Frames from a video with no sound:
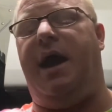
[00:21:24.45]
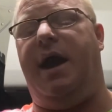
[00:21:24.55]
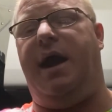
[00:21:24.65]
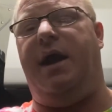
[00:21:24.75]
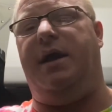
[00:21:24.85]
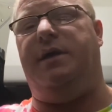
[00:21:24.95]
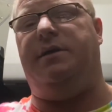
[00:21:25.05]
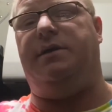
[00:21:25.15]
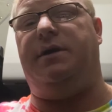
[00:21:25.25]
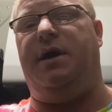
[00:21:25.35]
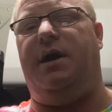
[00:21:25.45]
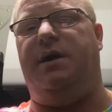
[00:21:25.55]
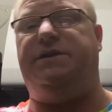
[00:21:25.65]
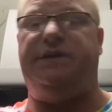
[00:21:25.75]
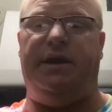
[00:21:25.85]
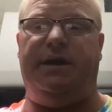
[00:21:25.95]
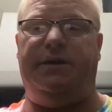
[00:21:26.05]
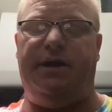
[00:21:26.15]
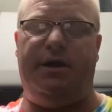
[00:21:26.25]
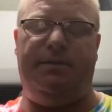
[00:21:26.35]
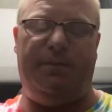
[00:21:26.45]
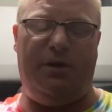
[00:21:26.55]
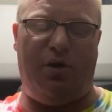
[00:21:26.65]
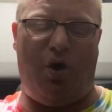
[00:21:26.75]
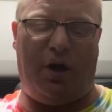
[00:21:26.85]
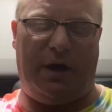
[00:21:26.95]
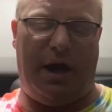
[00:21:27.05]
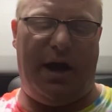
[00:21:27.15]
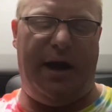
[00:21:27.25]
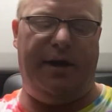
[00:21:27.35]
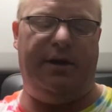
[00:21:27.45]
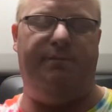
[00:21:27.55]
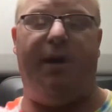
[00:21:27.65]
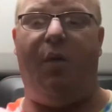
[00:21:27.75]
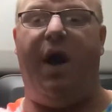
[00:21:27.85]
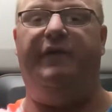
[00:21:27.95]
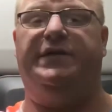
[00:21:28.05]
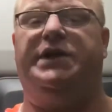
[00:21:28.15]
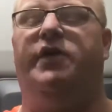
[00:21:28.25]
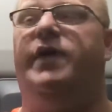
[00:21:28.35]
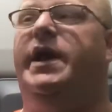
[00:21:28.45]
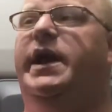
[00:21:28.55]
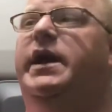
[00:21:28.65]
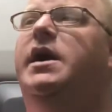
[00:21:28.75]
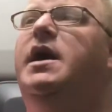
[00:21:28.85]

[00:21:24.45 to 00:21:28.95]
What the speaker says: and selling them online. My wife is already